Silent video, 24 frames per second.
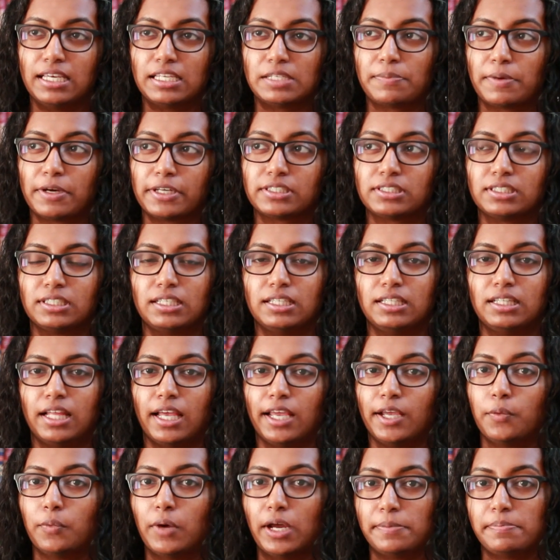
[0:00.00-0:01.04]
especially
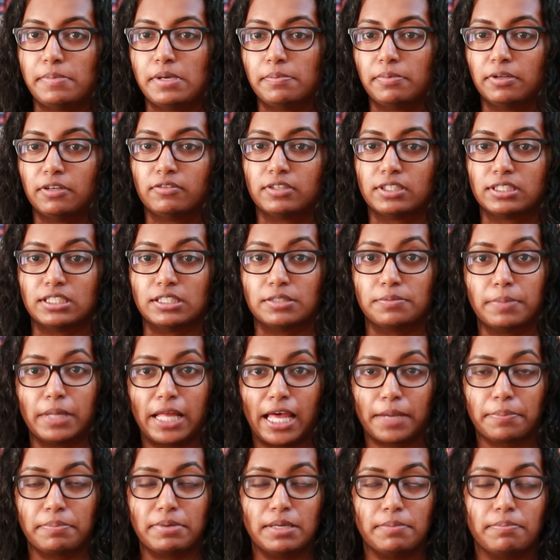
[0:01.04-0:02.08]
like white people versus
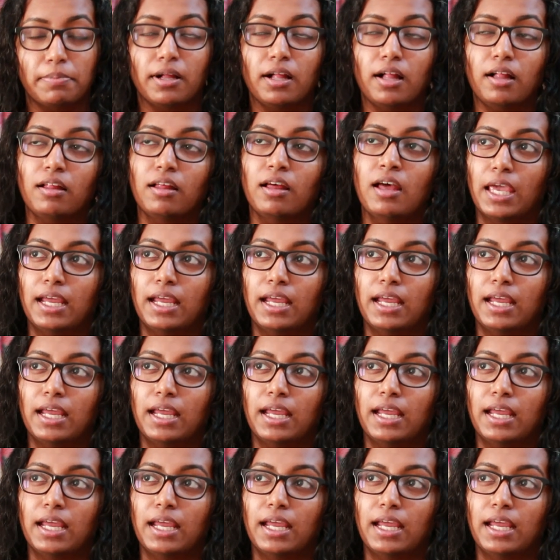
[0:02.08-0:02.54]
black people.